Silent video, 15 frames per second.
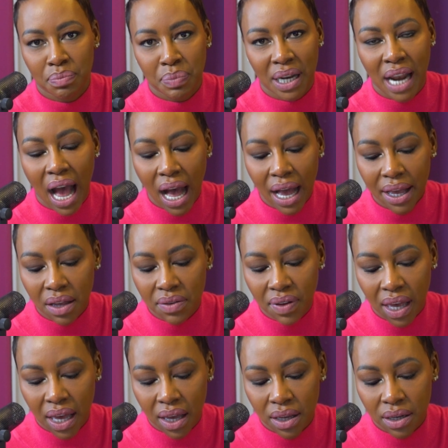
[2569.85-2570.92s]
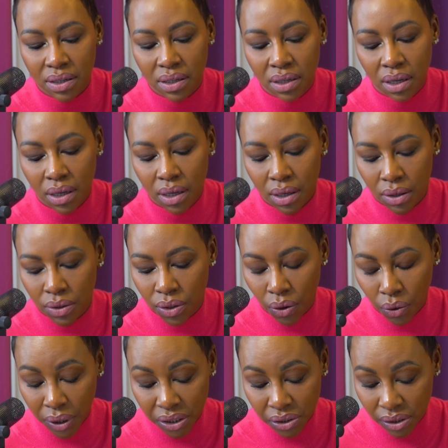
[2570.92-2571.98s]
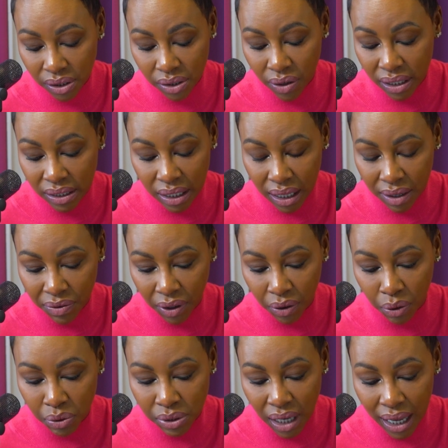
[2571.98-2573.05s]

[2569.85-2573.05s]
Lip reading: but I have had no questions around South Africa because